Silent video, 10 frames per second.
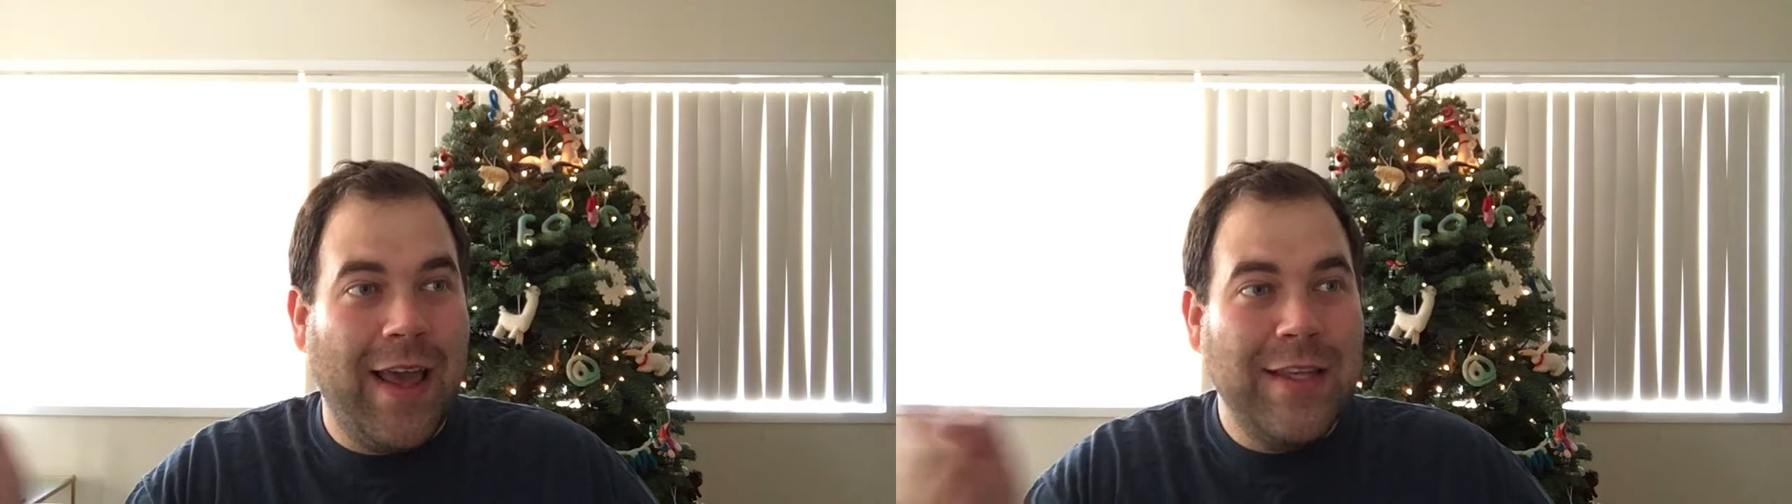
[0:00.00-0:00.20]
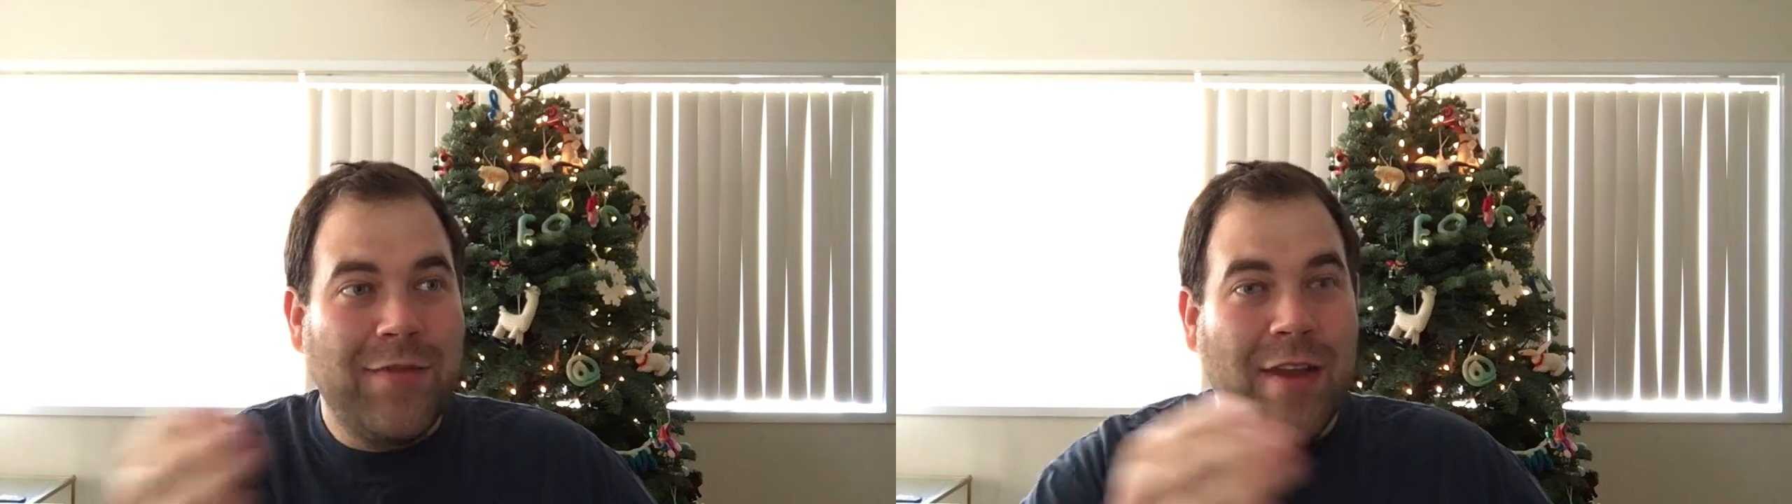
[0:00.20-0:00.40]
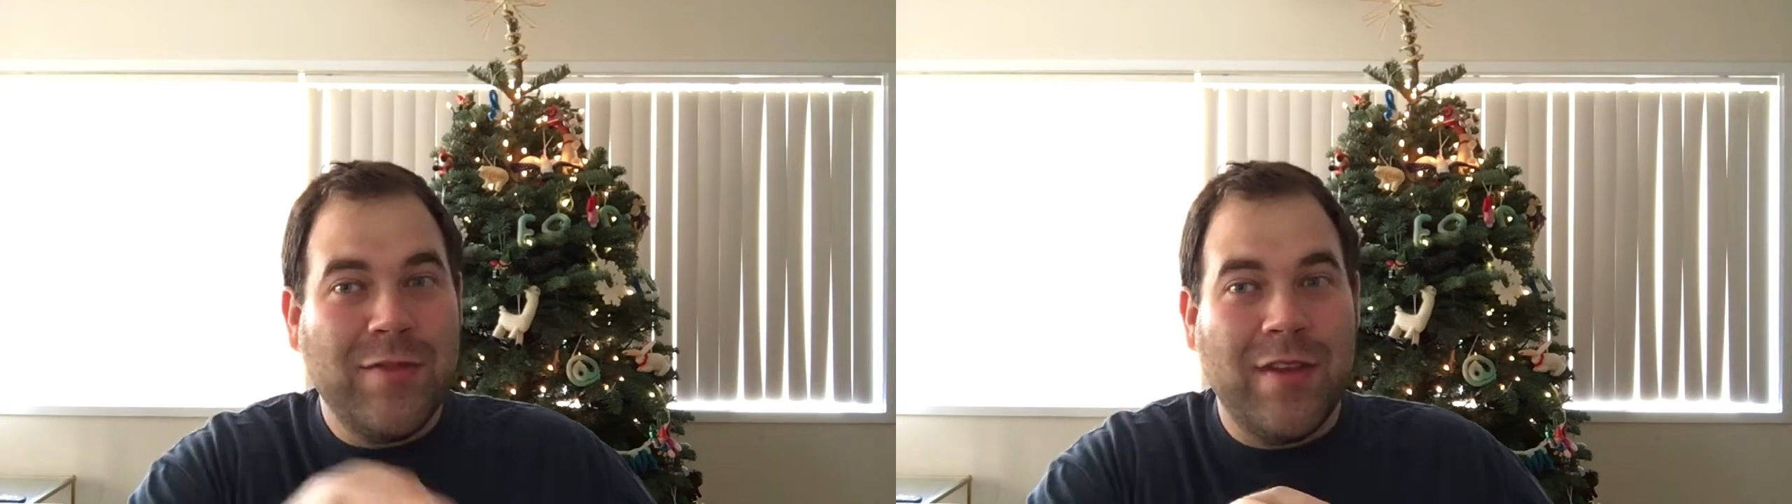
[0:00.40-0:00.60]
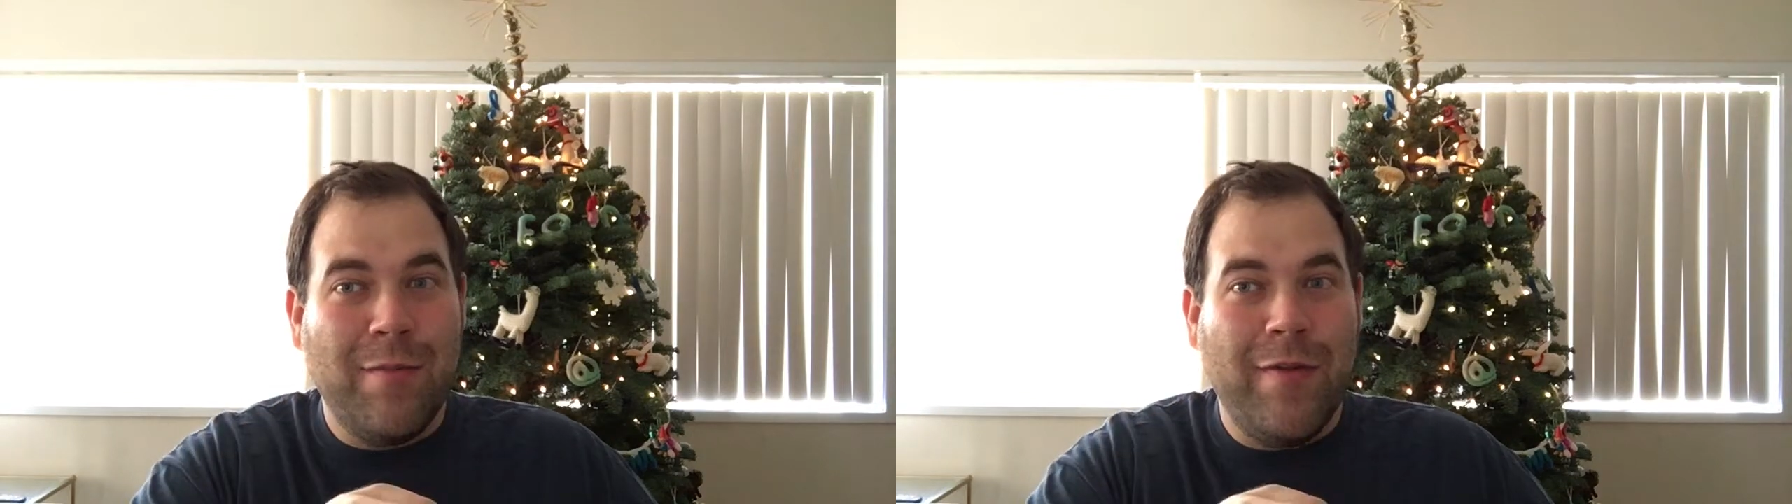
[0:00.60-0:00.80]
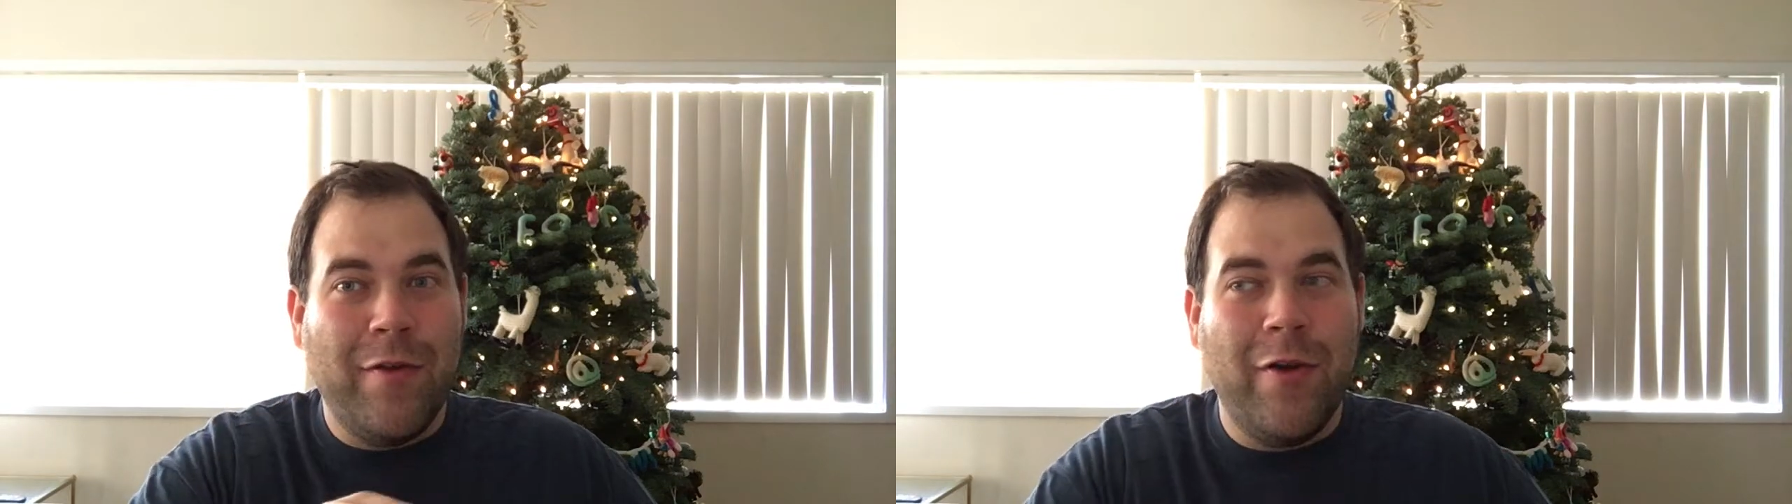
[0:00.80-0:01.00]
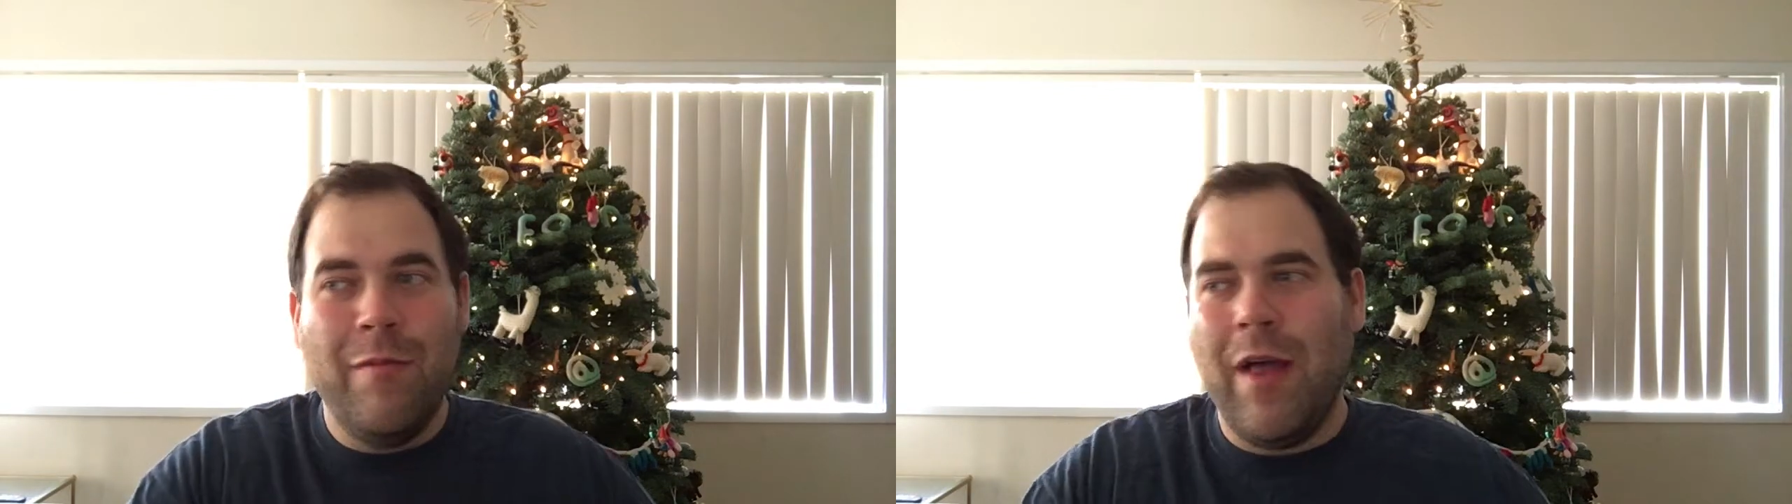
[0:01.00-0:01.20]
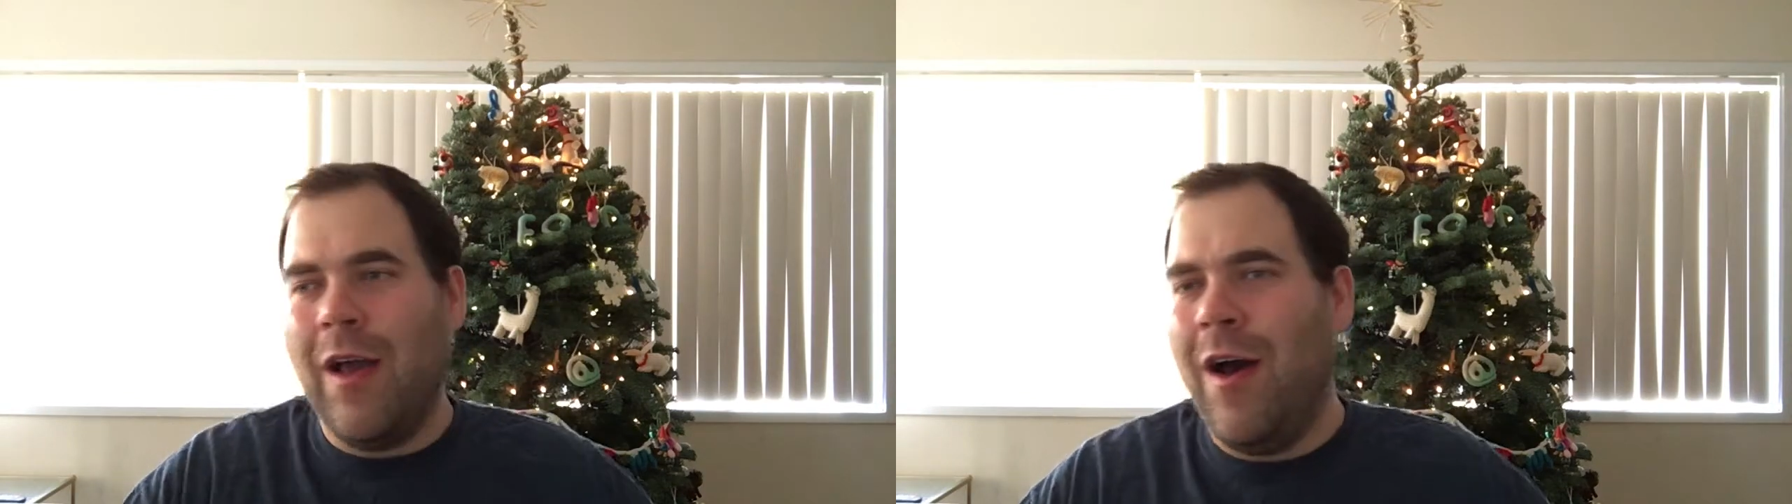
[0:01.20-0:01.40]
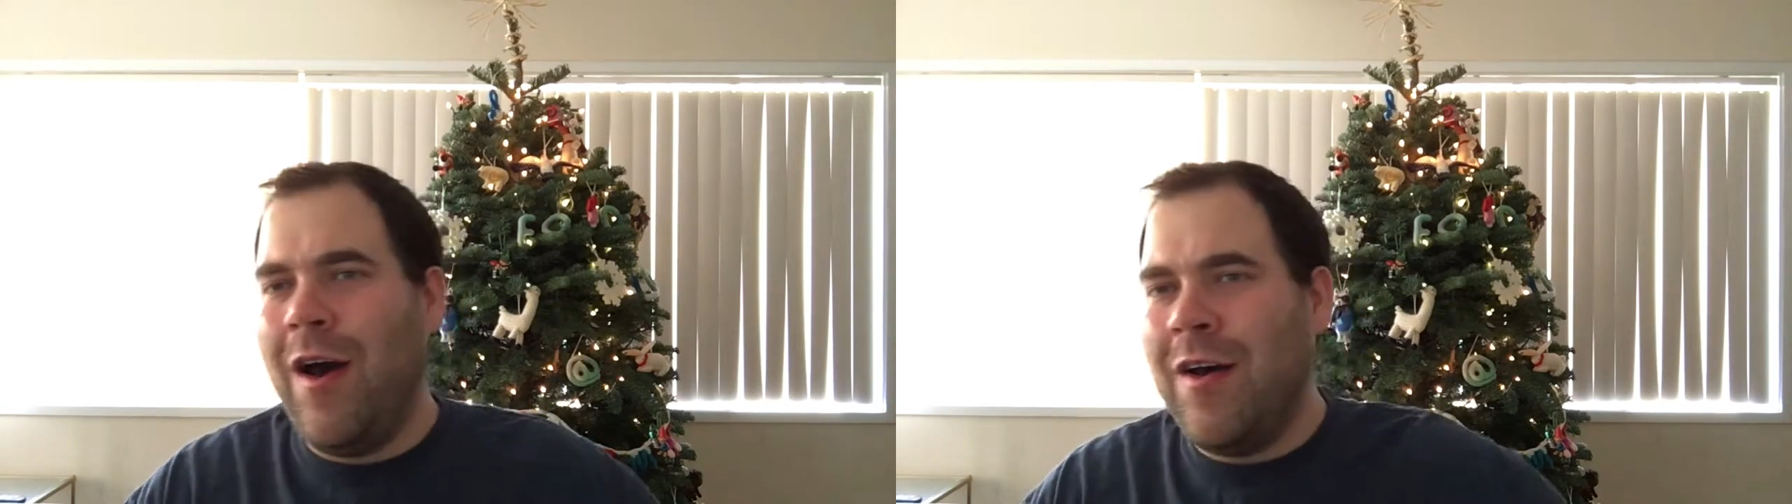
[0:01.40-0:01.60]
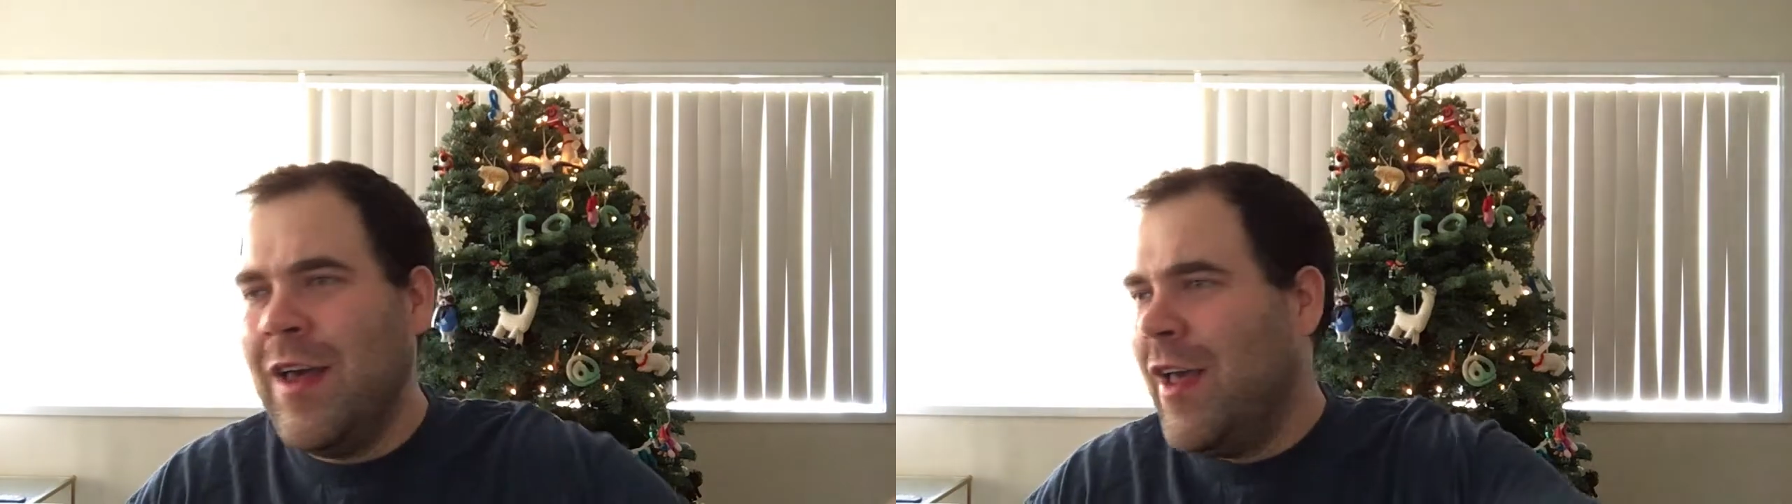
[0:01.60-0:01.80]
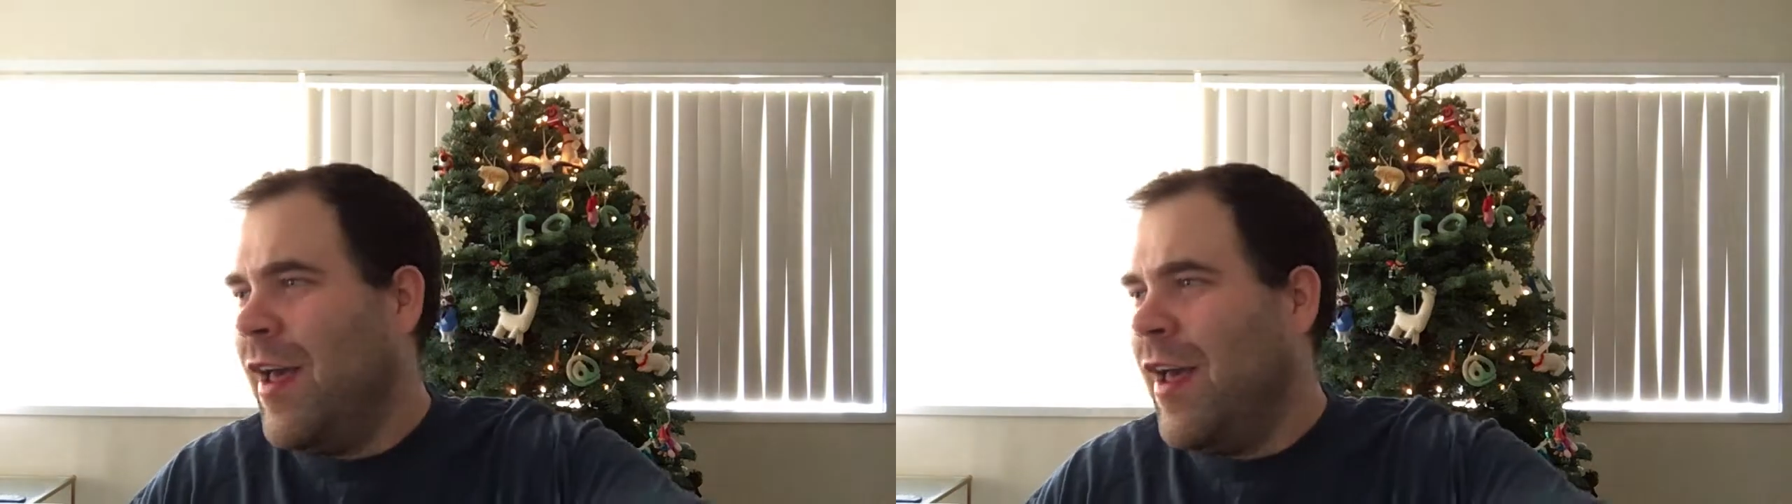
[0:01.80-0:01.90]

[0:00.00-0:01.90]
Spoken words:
he's friends with him in the room like, oh,